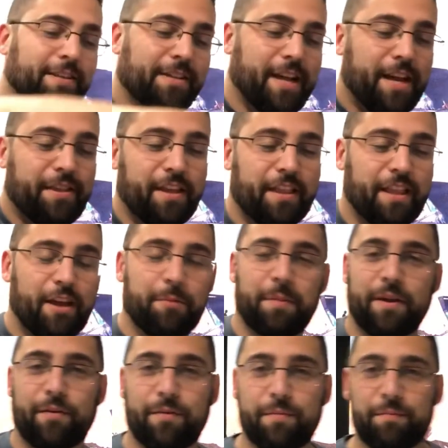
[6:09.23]
I thought that'd
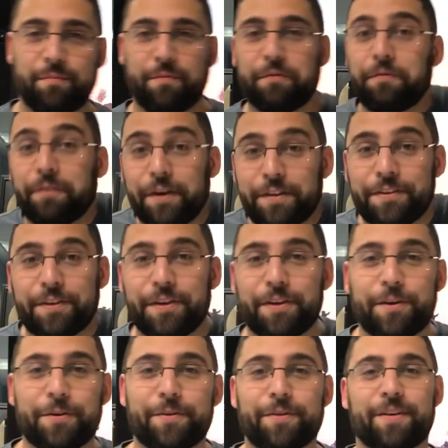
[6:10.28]
be fun to
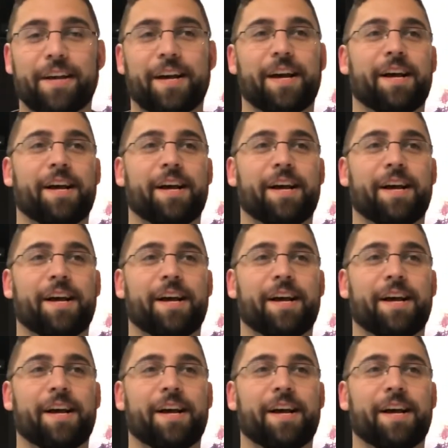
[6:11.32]
do,